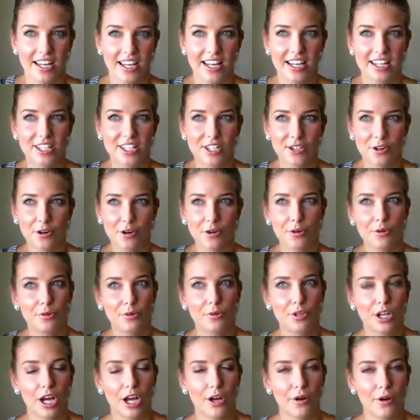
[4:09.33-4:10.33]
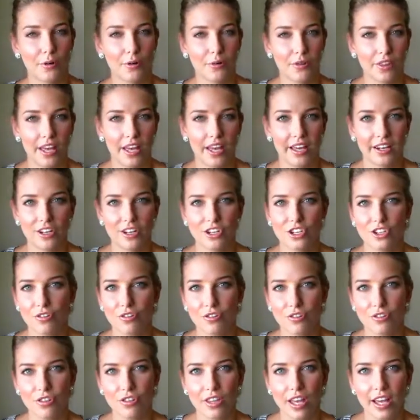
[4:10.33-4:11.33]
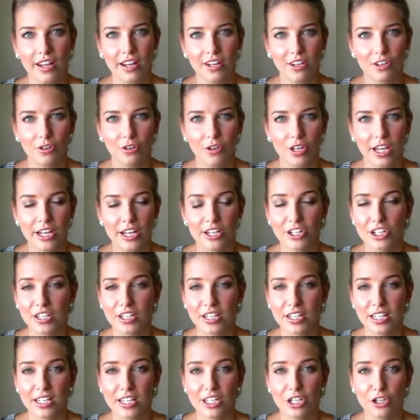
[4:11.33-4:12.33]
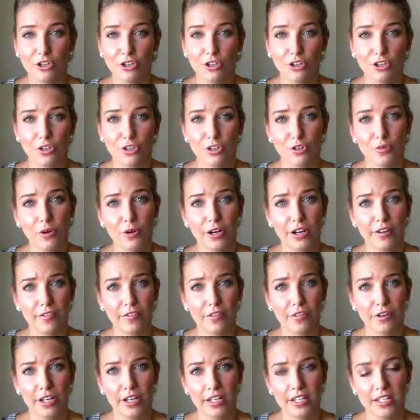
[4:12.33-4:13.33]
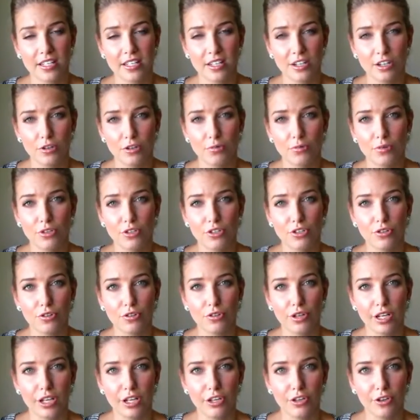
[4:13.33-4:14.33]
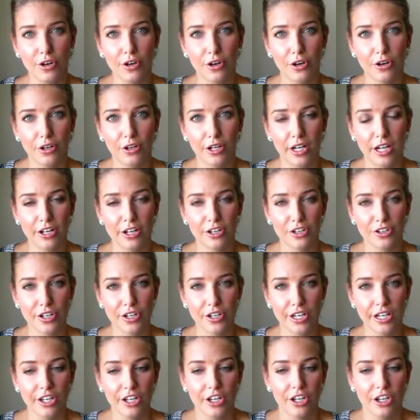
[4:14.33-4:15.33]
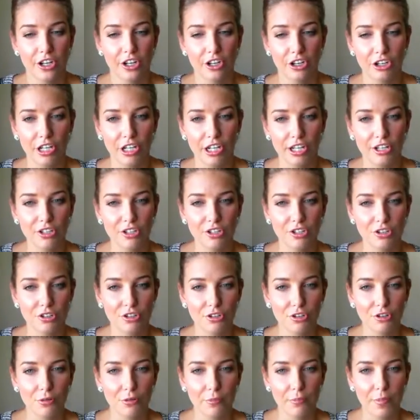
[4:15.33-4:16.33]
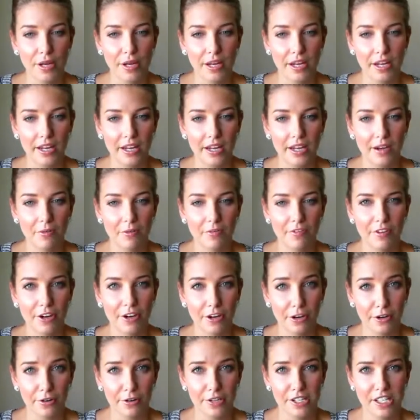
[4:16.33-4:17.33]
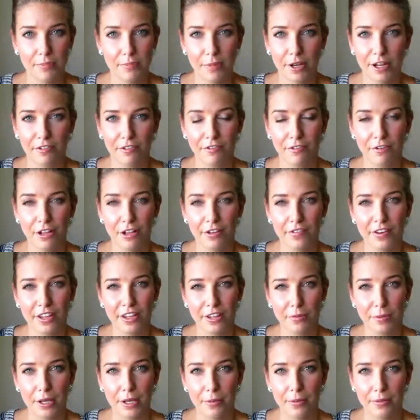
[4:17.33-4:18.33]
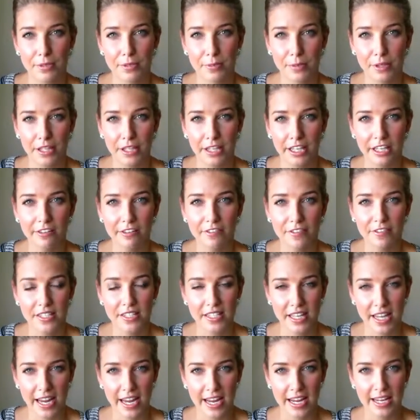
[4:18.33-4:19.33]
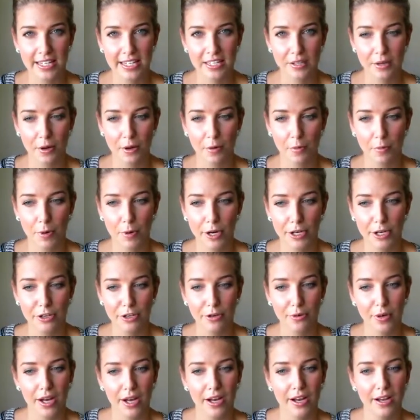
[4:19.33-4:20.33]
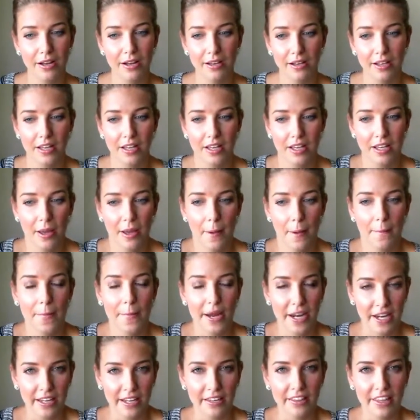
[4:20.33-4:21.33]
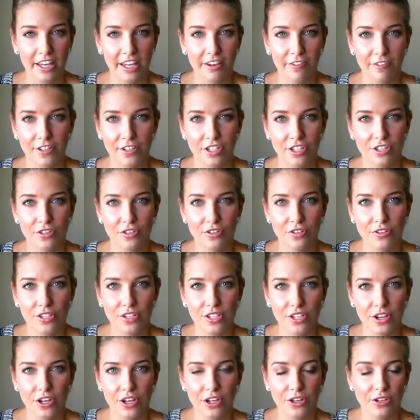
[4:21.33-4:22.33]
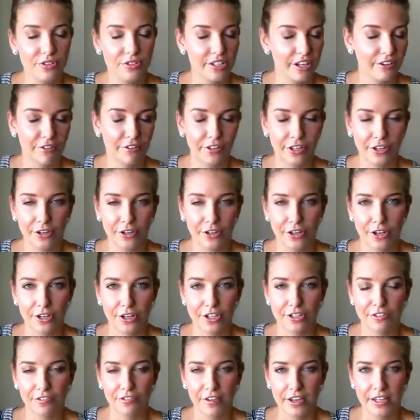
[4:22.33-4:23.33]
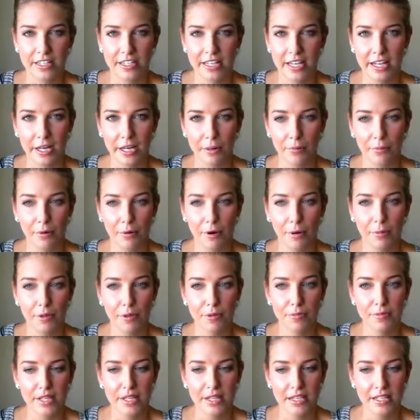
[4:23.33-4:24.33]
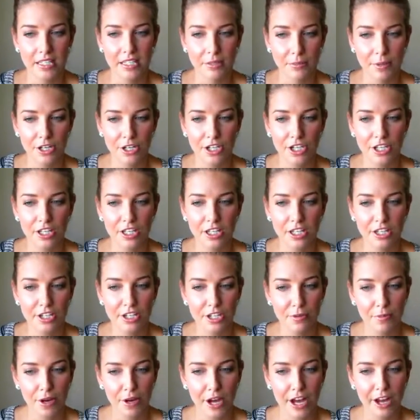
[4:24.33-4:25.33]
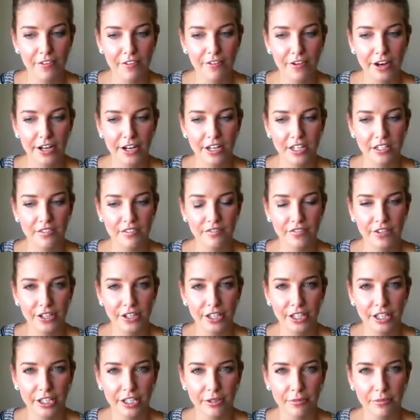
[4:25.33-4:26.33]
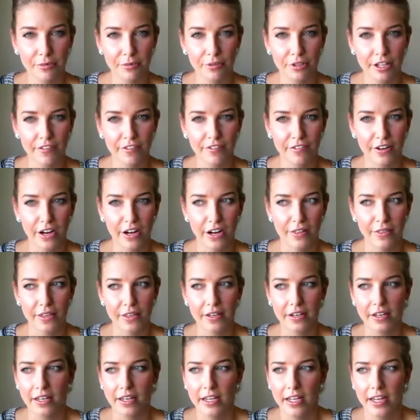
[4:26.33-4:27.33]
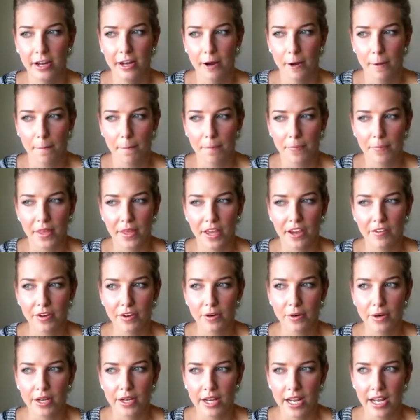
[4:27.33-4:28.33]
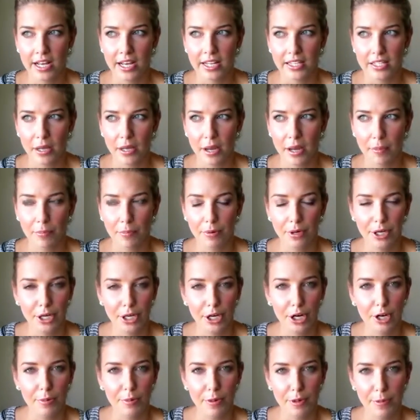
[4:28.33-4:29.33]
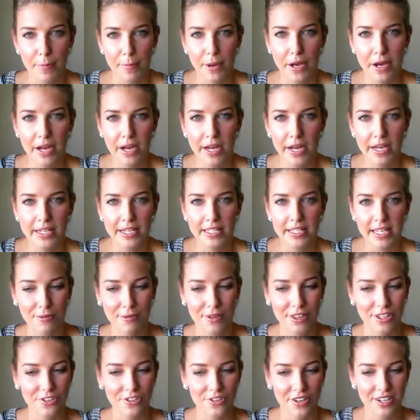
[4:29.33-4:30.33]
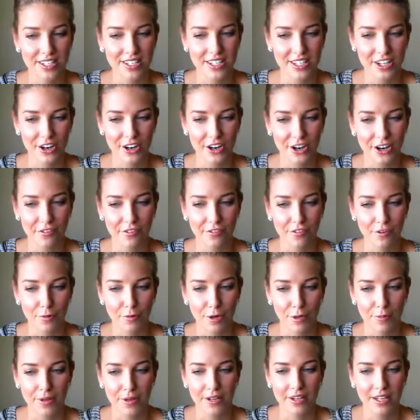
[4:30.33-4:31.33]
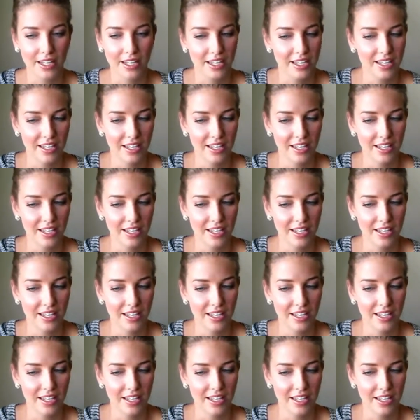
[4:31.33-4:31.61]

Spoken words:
It's no good going with the attitude that you can just continue to do whatever it is that you would do in your own country. You need to be very respectful of other people's beliefs, and when you are making the effort to do so, you're definitely not going to face any problems. And especially in Dubai, I find it's very liberal. I find that everyone has a pretty open mind with the dress code for women.